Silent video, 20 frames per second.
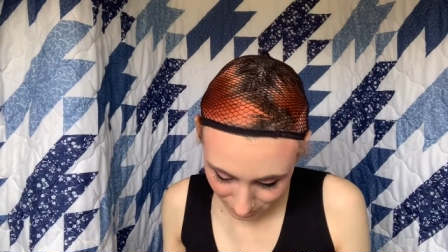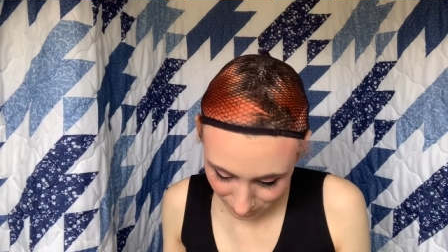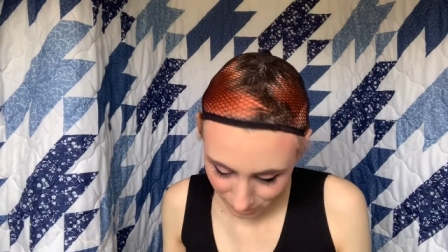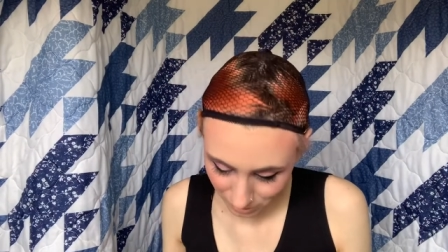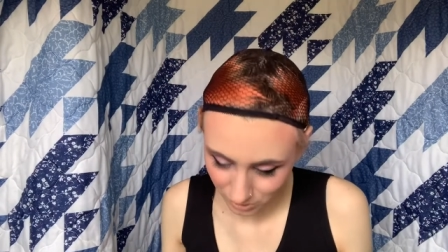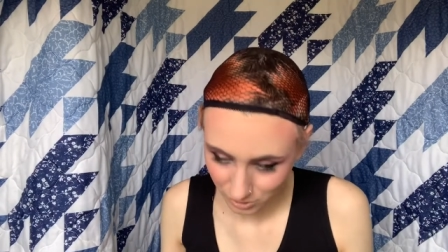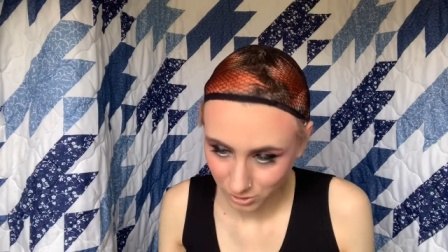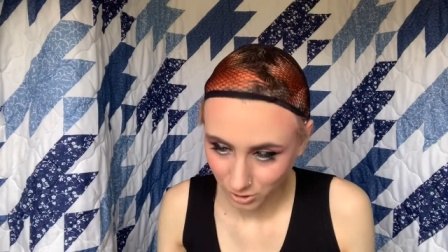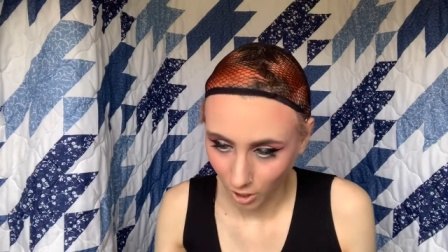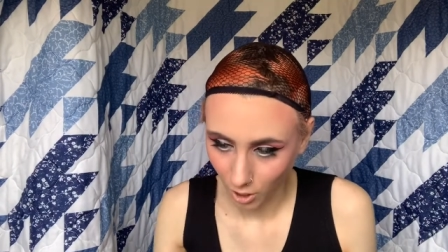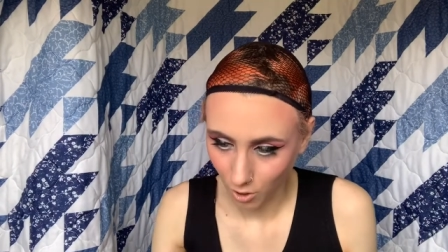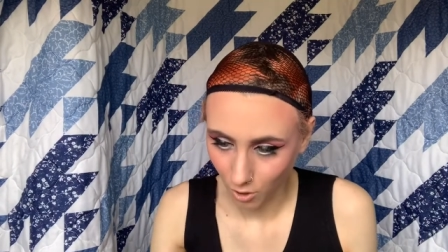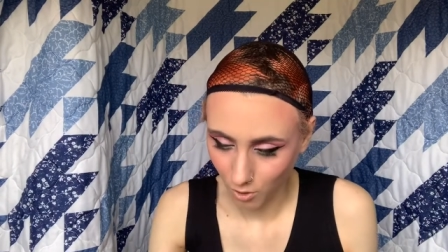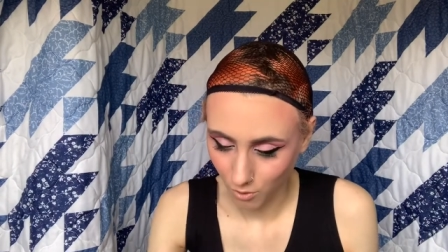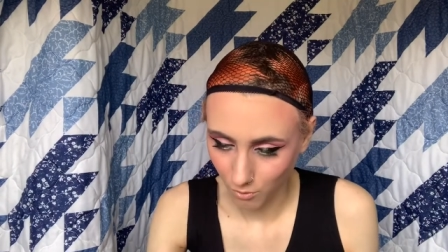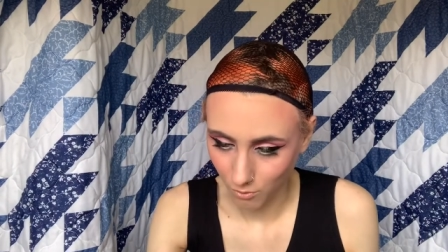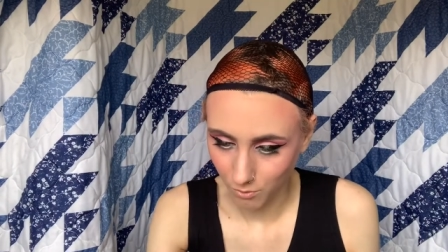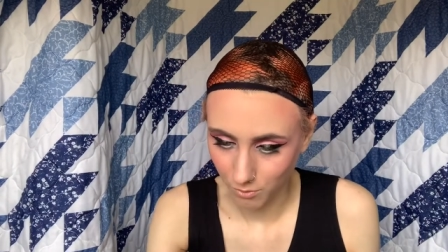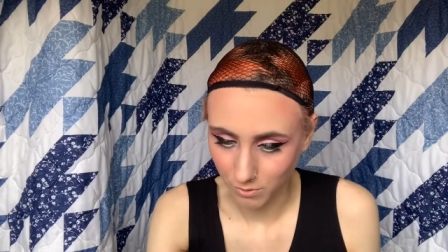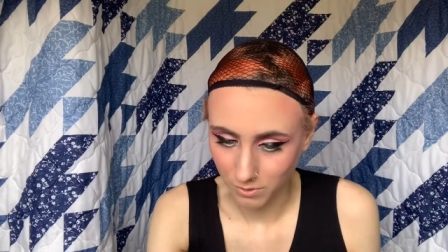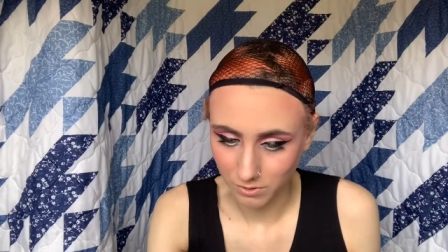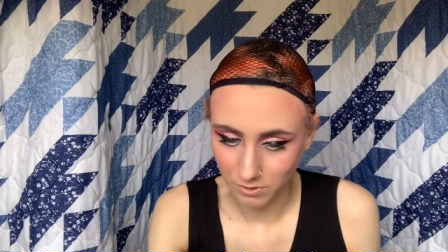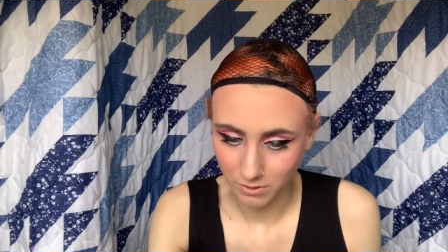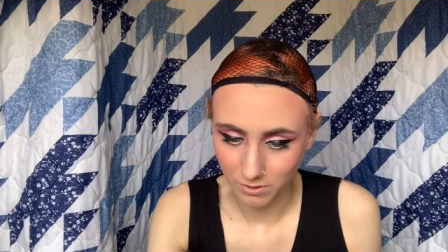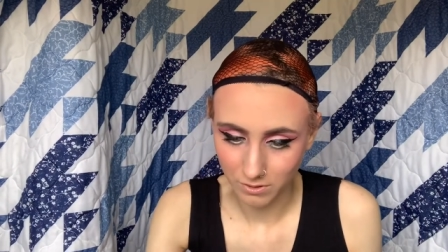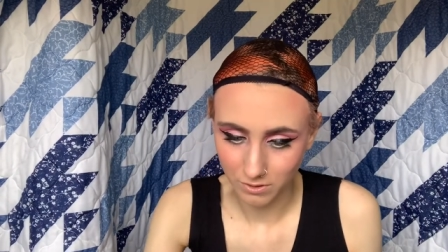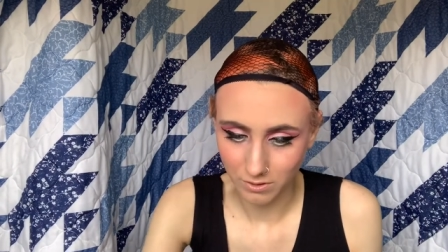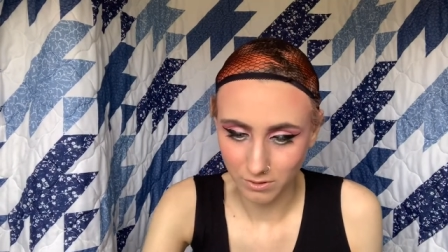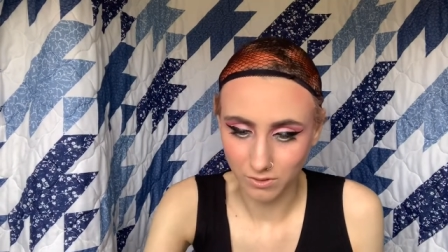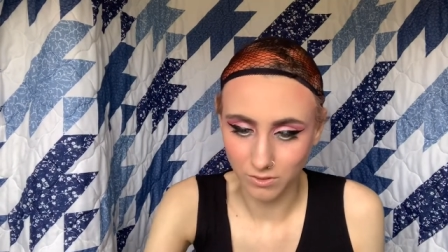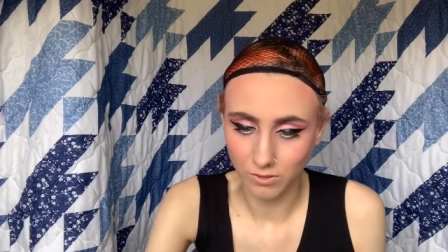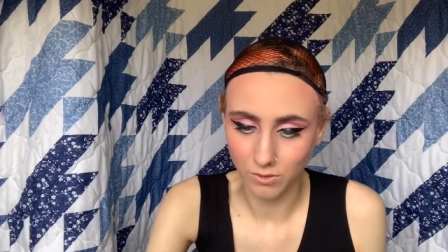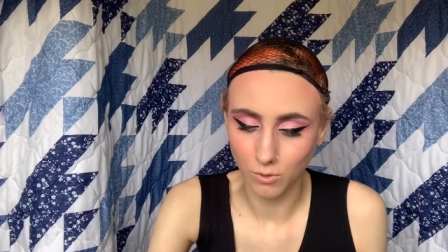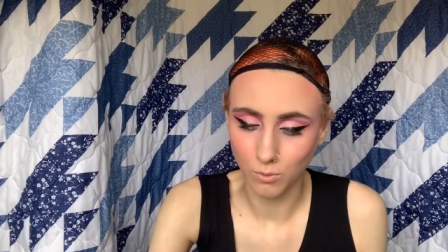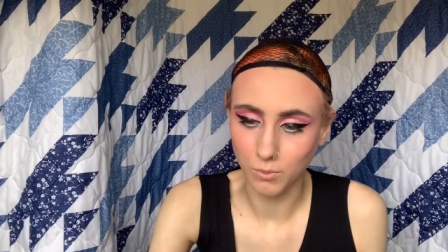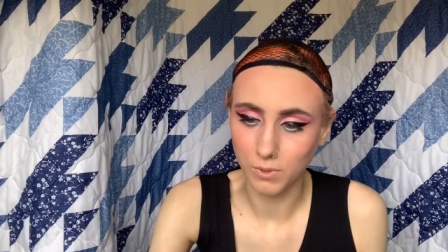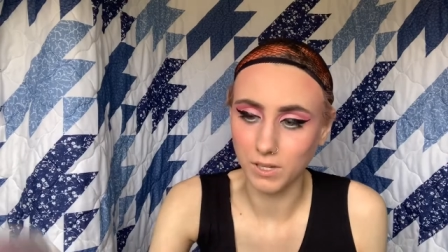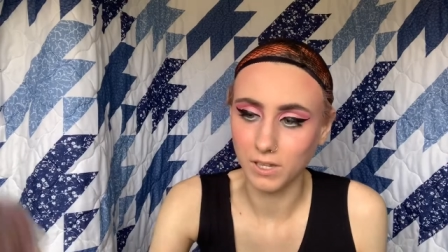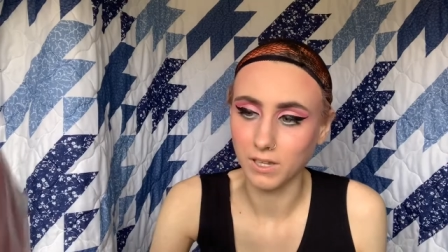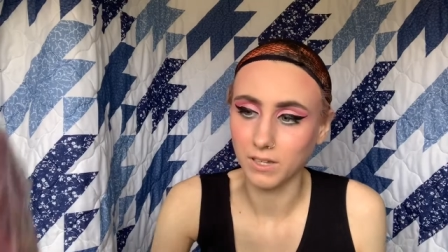So the
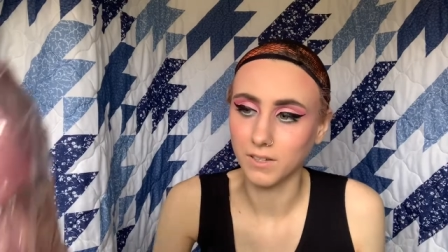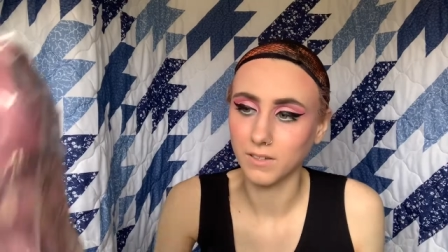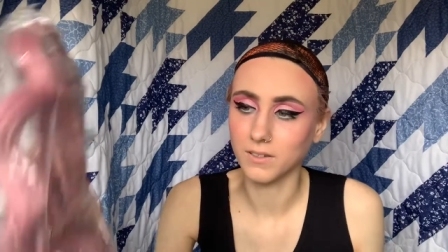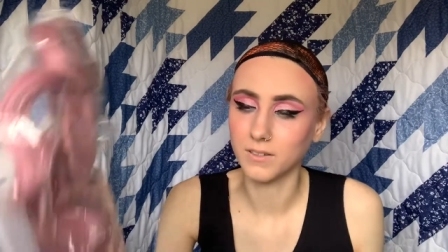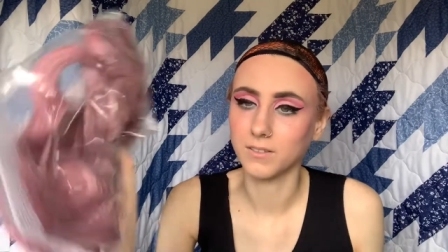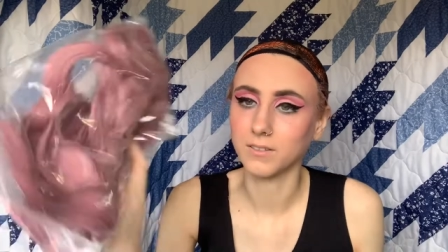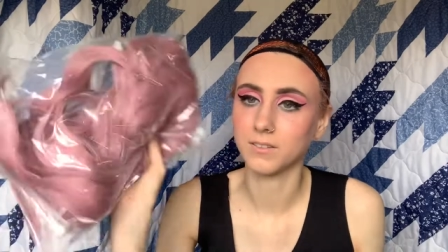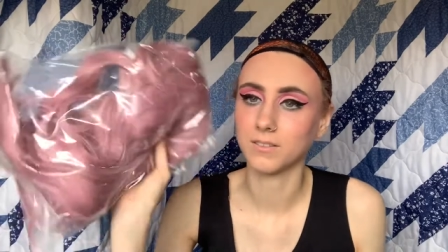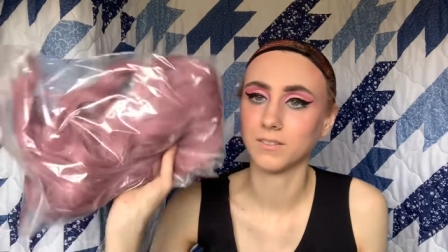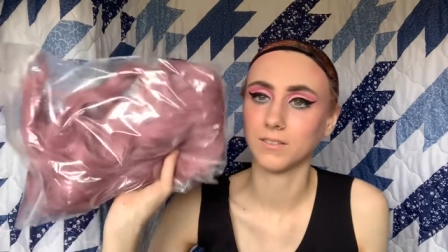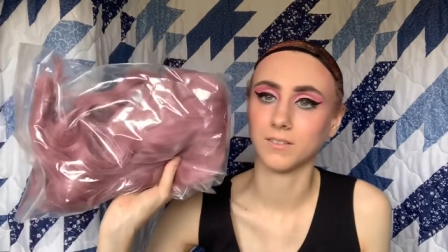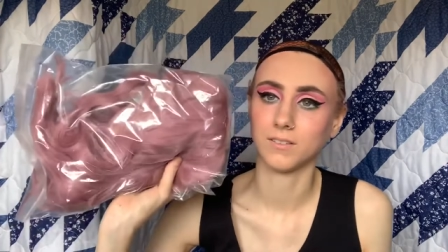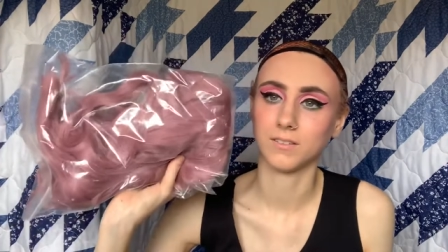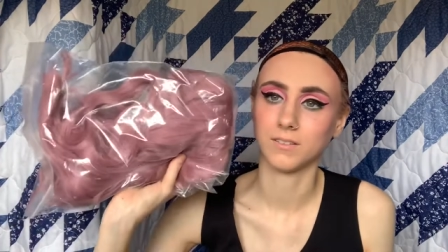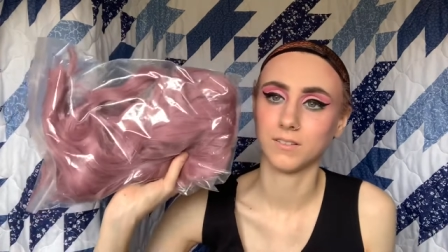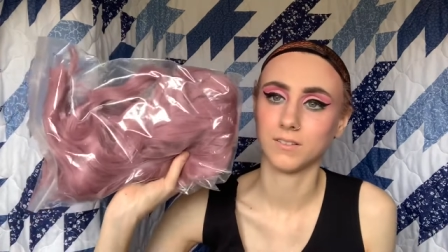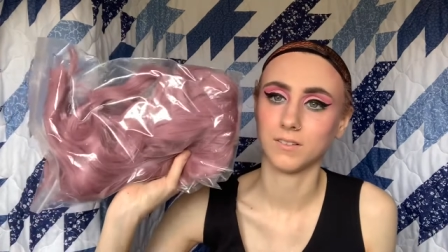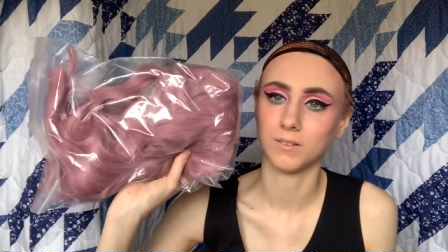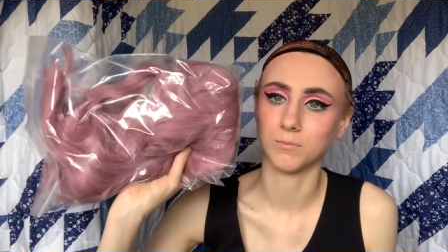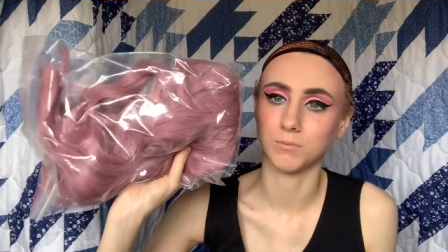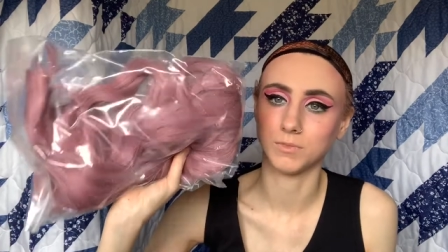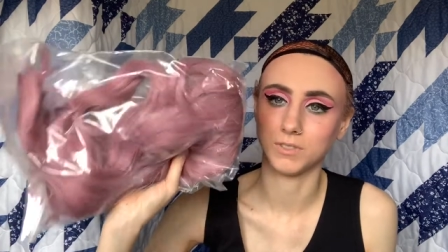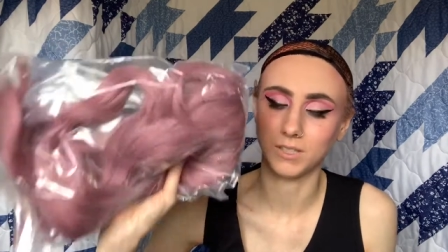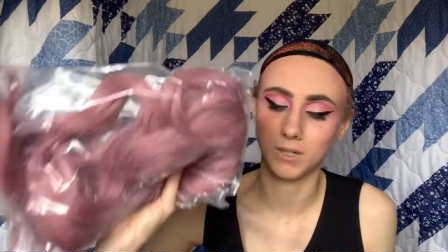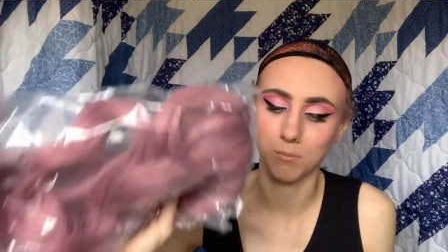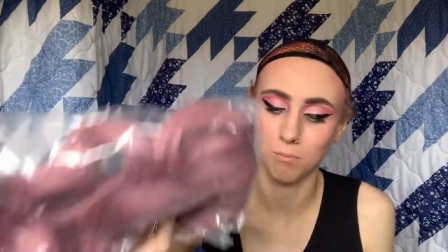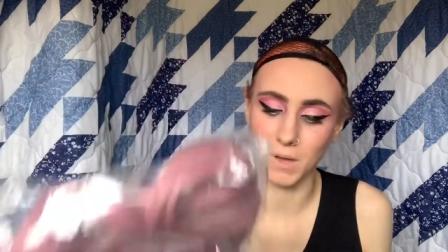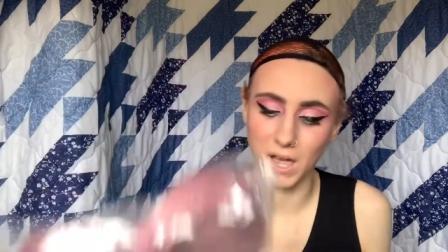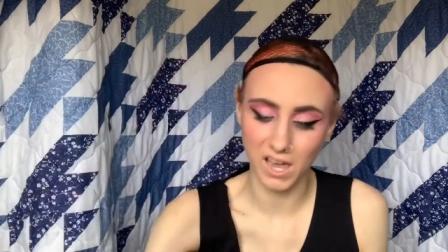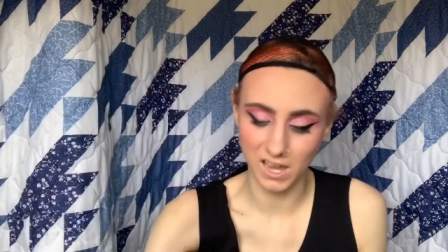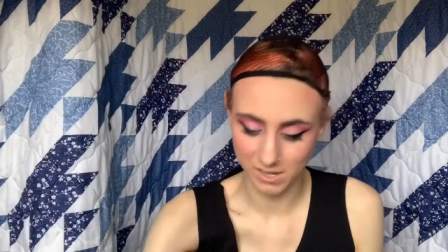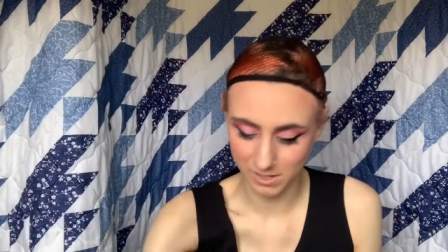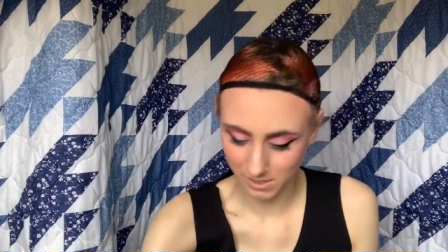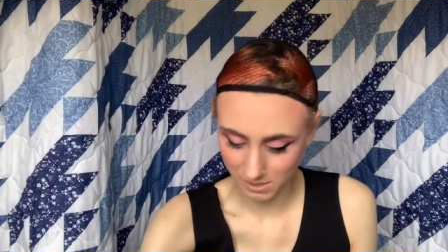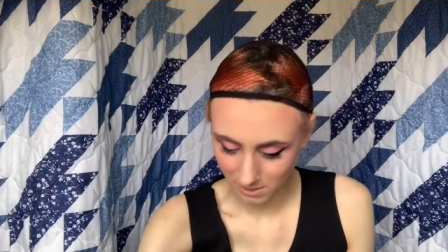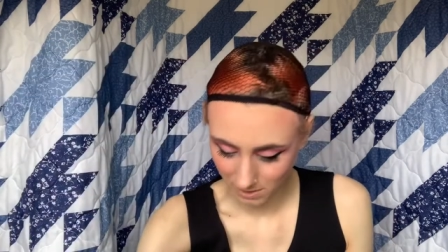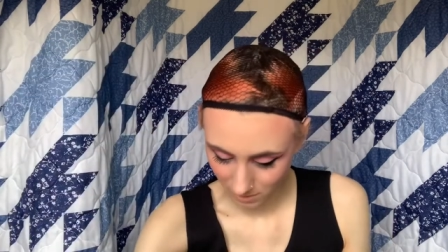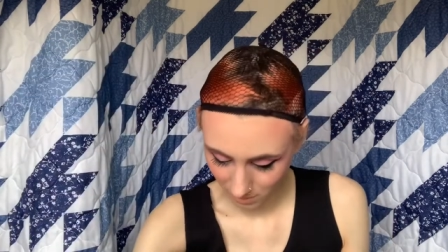wig is in a bag.